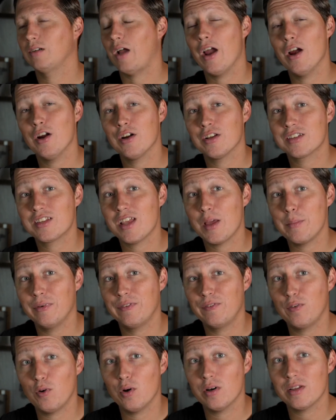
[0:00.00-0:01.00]
I heard it said
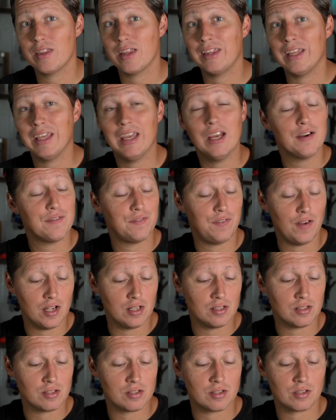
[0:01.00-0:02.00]
before that the
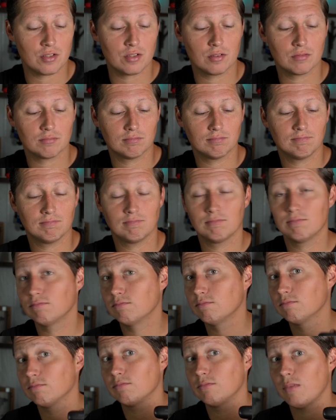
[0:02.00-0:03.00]
Earfuns
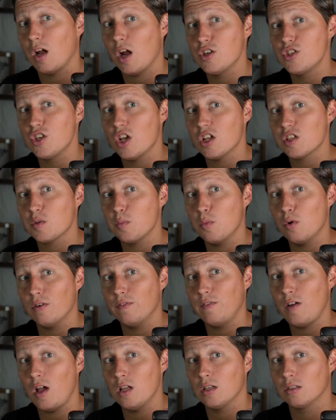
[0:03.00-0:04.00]
are just more
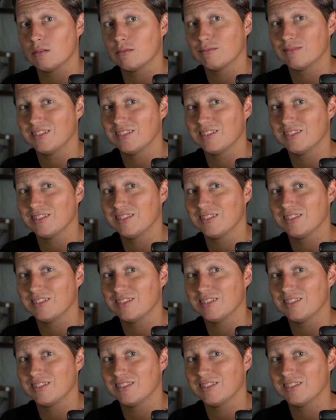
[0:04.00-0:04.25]
fun.